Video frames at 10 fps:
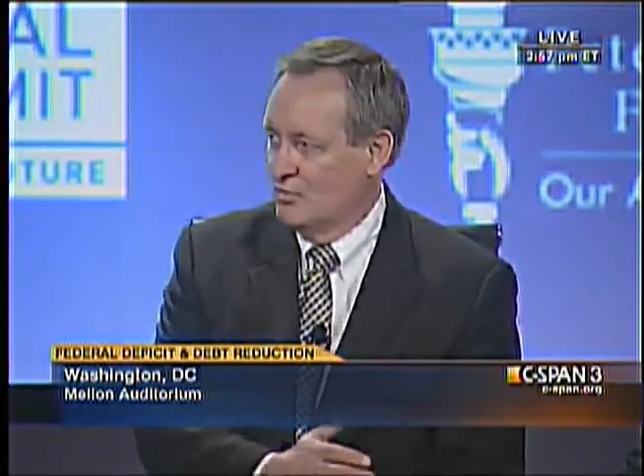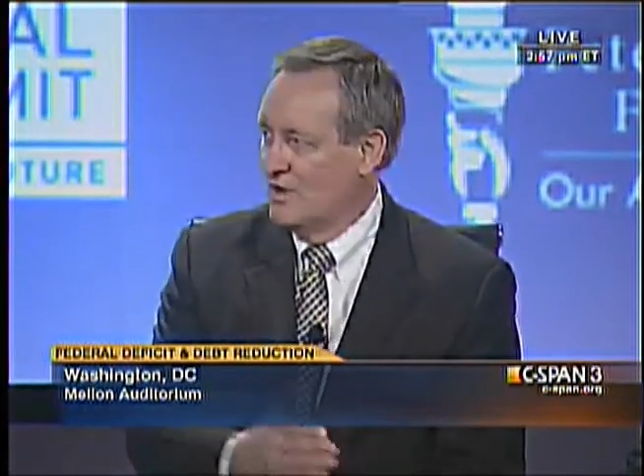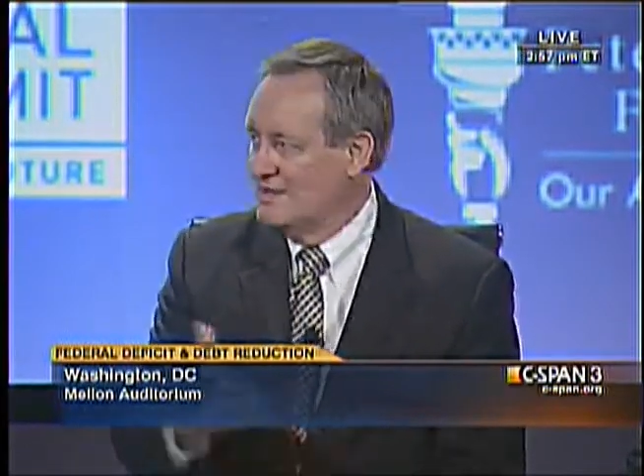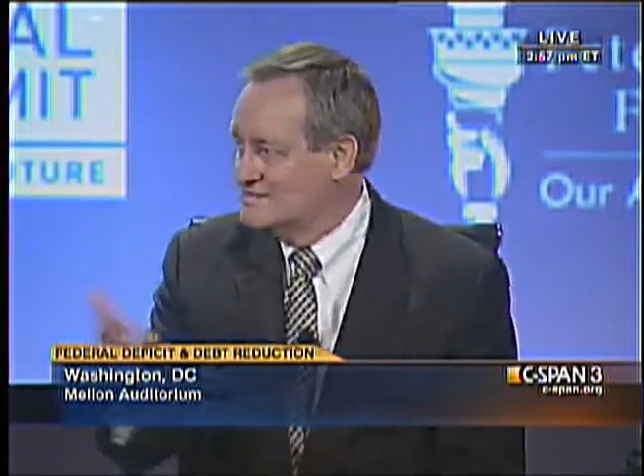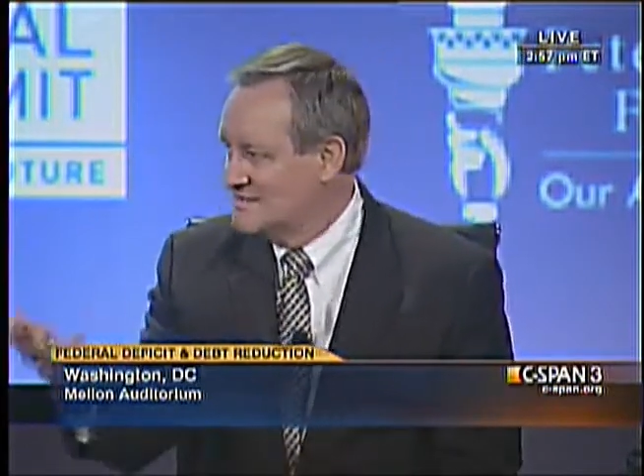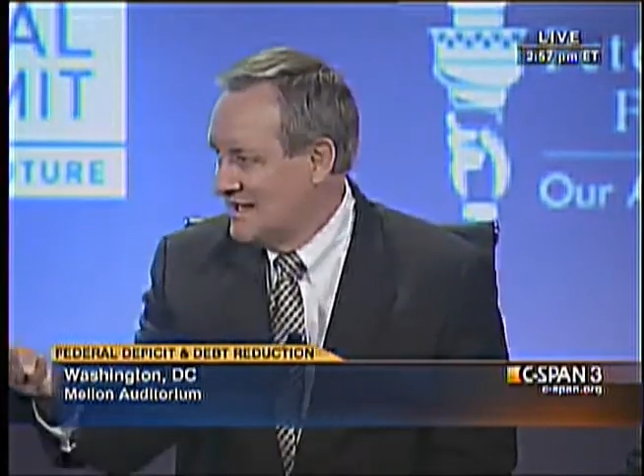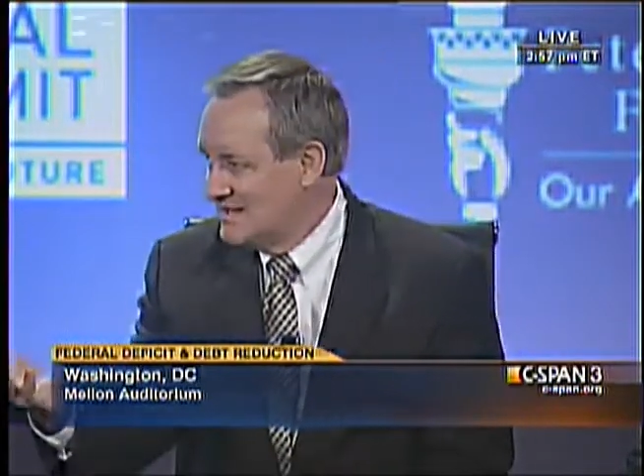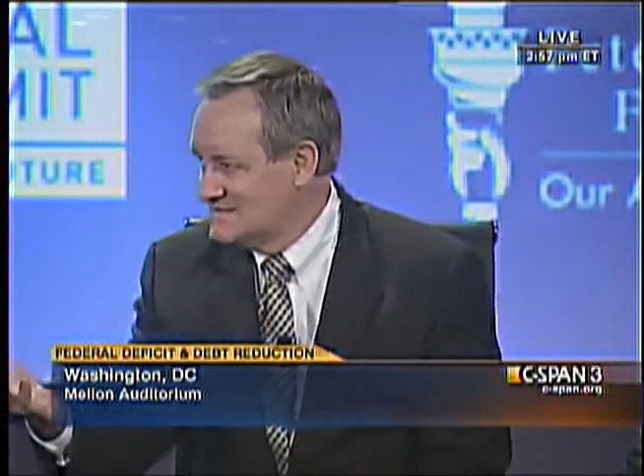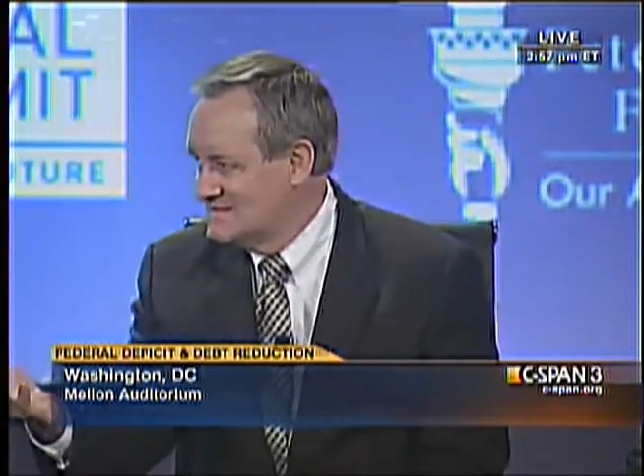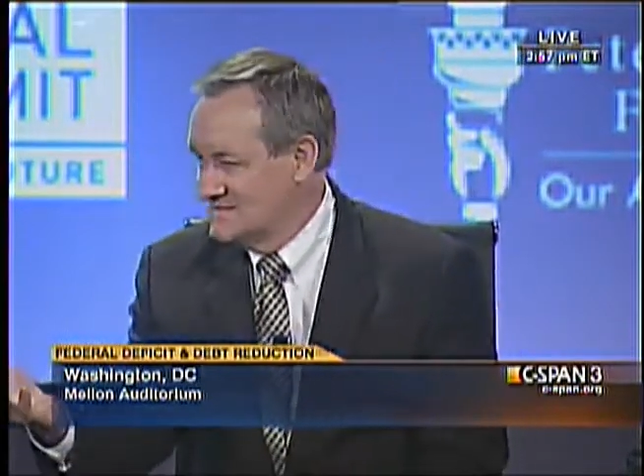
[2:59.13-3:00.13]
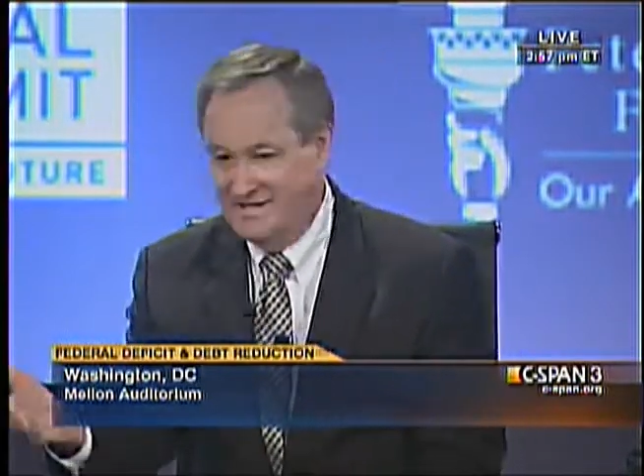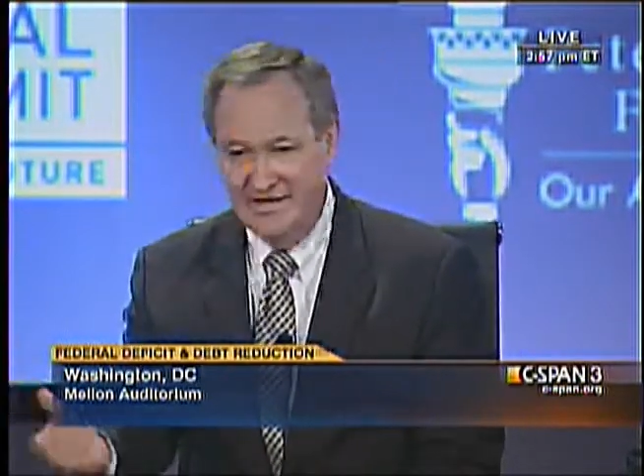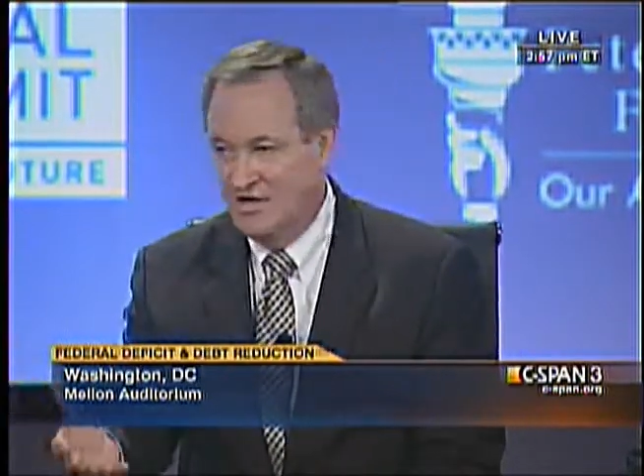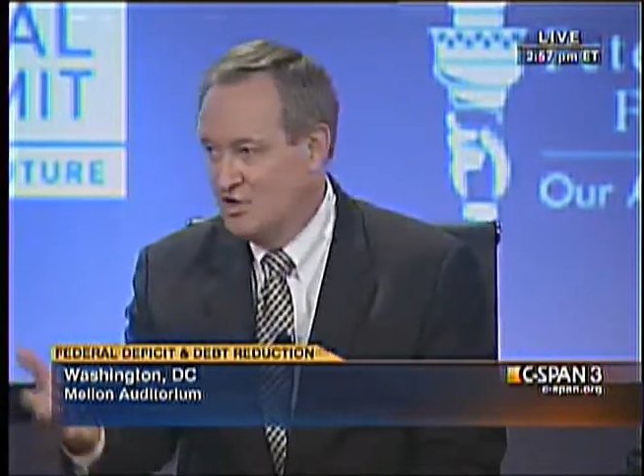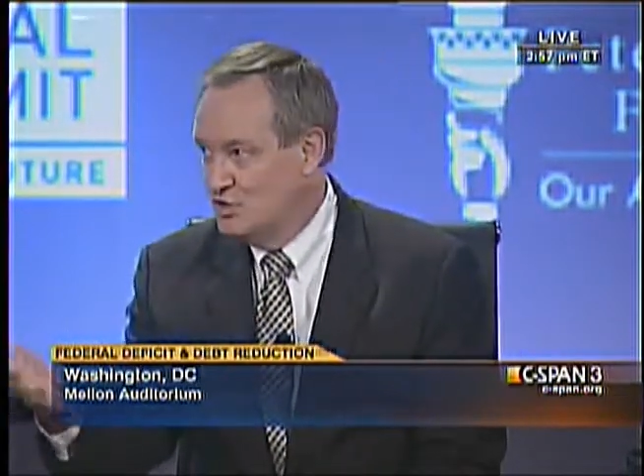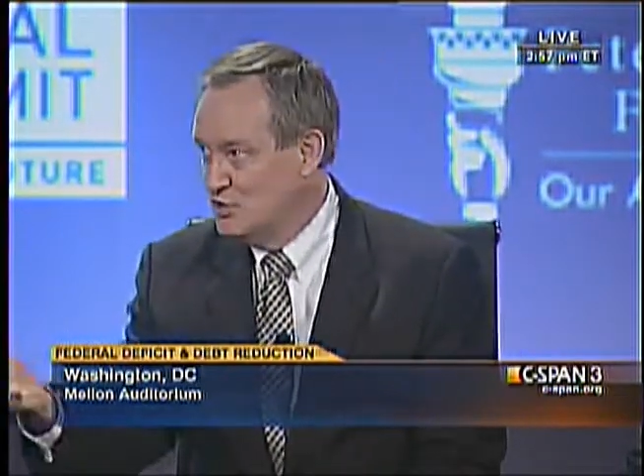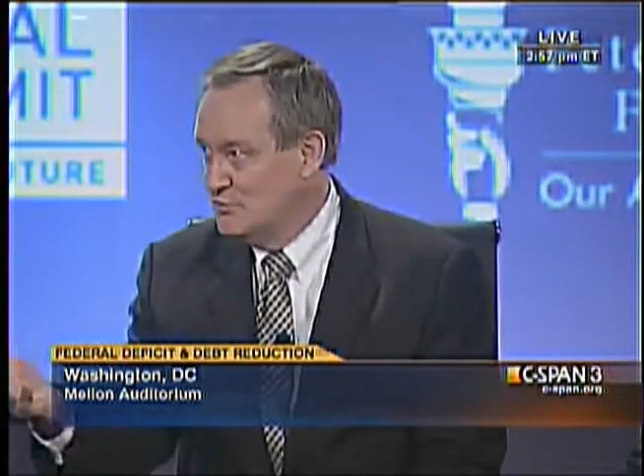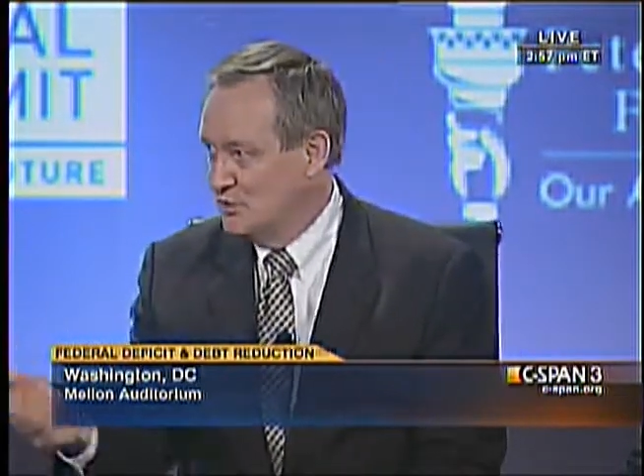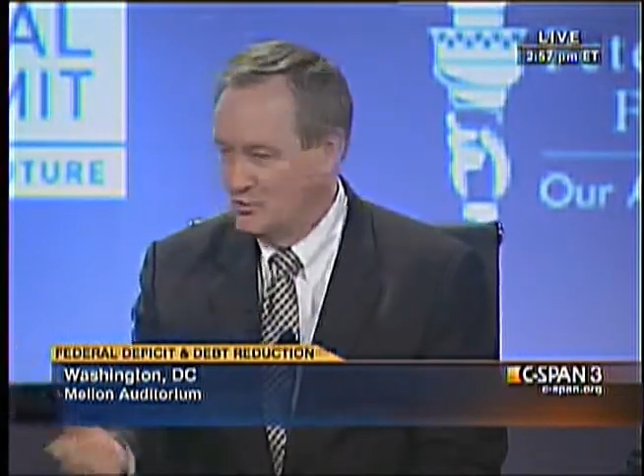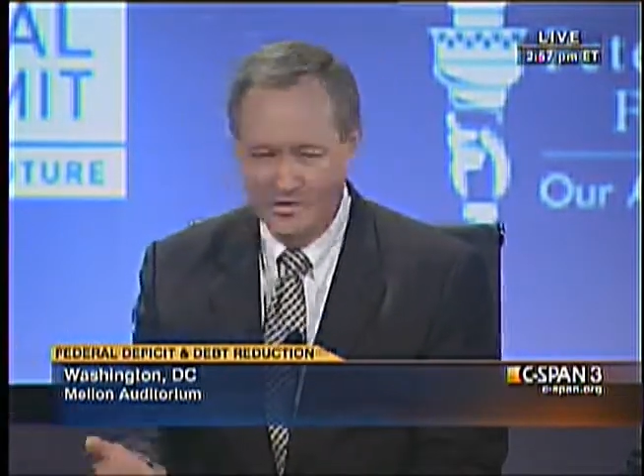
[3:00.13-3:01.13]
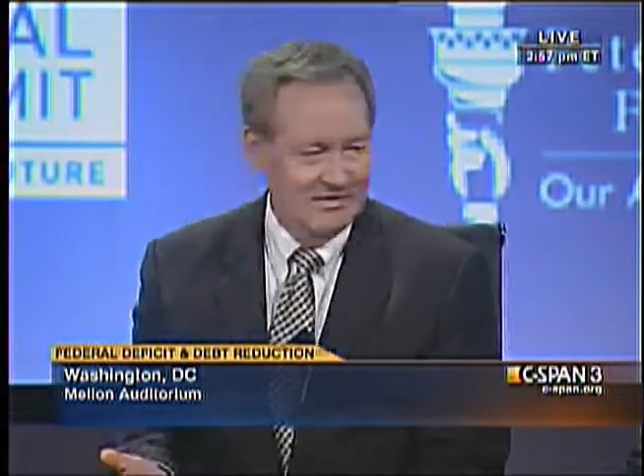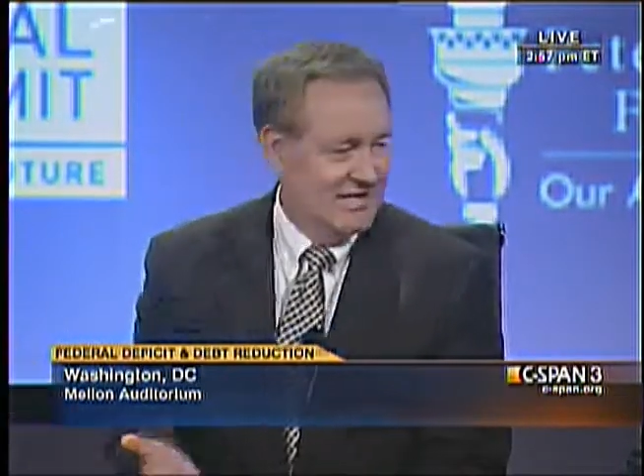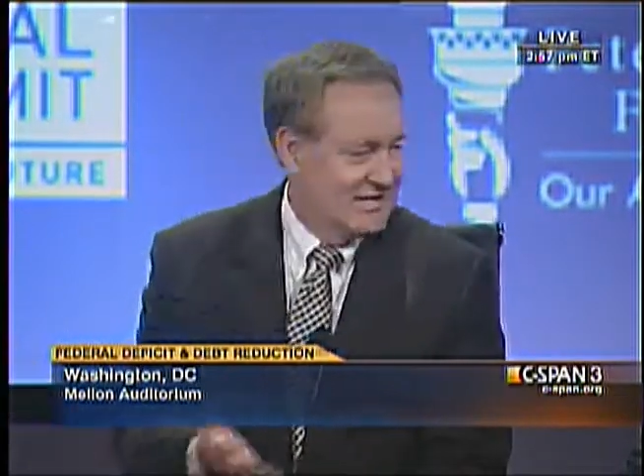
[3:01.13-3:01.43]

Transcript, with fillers: raise taxes and on whom, or whether to